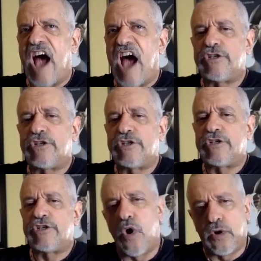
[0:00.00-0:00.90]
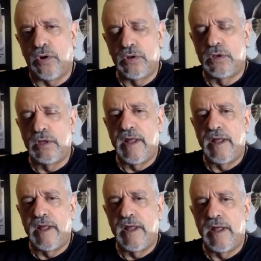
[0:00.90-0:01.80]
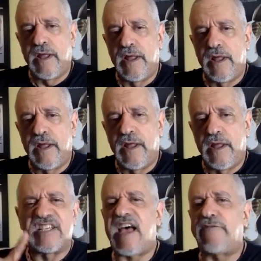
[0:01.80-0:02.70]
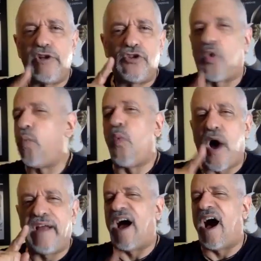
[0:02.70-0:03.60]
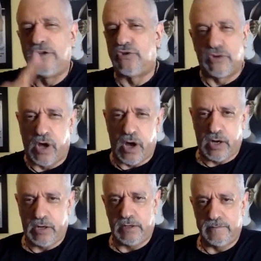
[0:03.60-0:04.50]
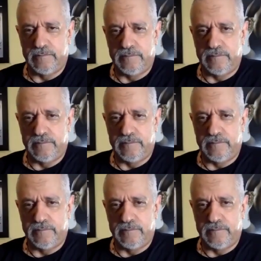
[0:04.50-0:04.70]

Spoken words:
I shook up the world because I was a 7-1 underdog.